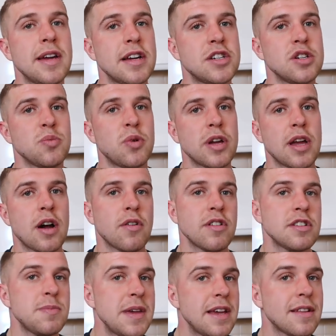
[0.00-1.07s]
issue by going
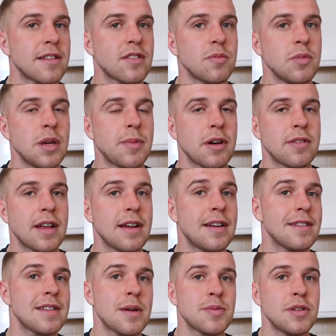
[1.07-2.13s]
and speaking to somebody about that, and
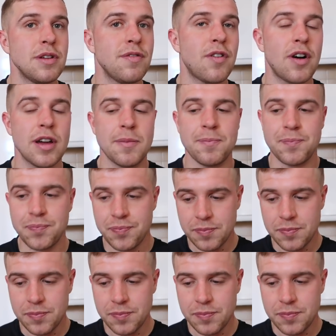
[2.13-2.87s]
that's absolutely fine.